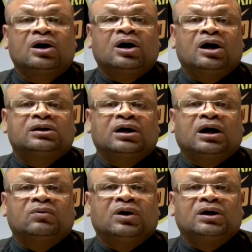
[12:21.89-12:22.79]
on
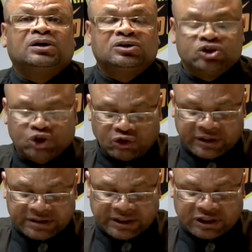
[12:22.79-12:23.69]
our
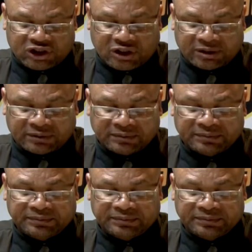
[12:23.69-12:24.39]
jurisdiction,